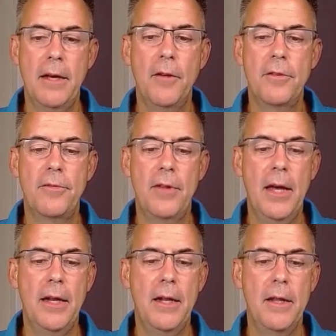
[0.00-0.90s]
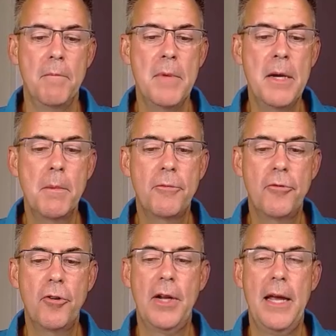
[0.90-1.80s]
It tells us that the minimum
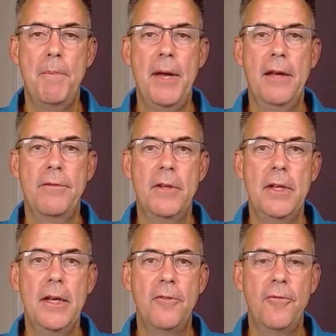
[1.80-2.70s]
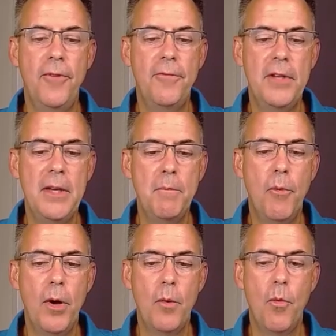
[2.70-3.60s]
circuit ampacity is
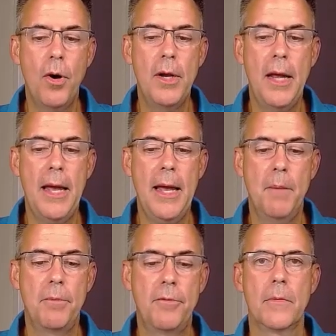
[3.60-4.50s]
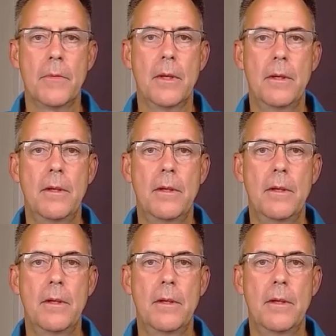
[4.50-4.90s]
15.1 amps.